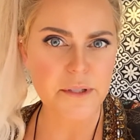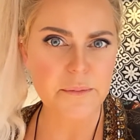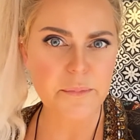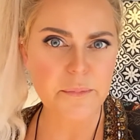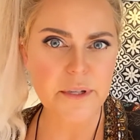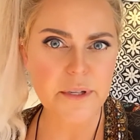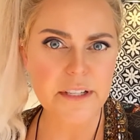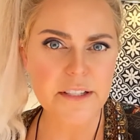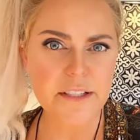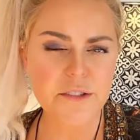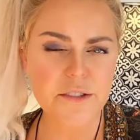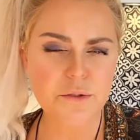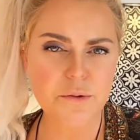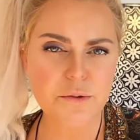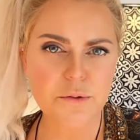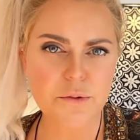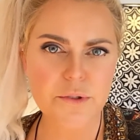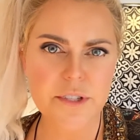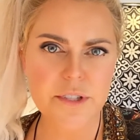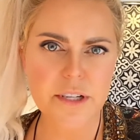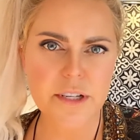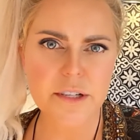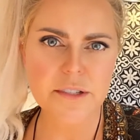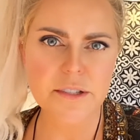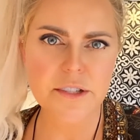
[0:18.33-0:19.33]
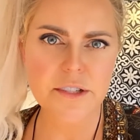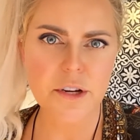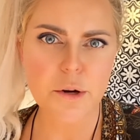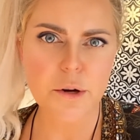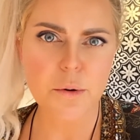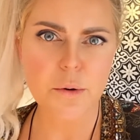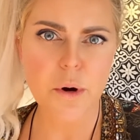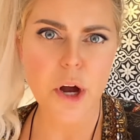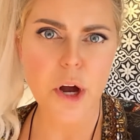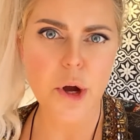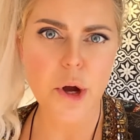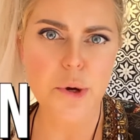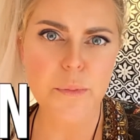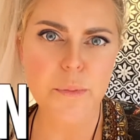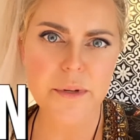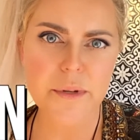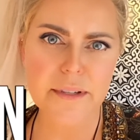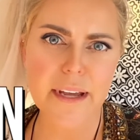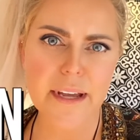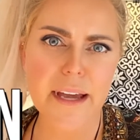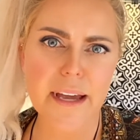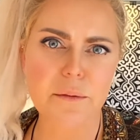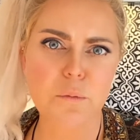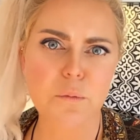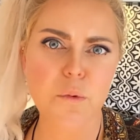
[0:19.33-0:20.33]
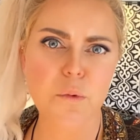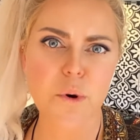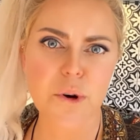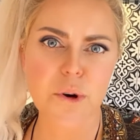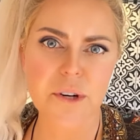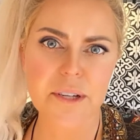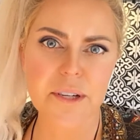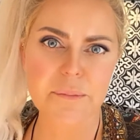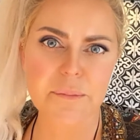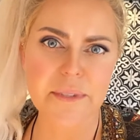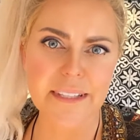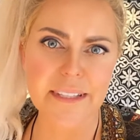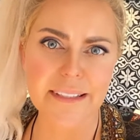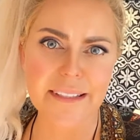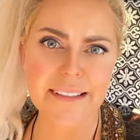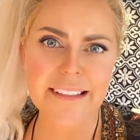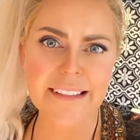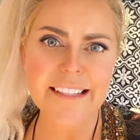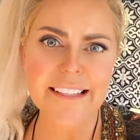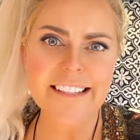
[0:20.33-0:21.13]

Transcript: but it's also so open and welcoming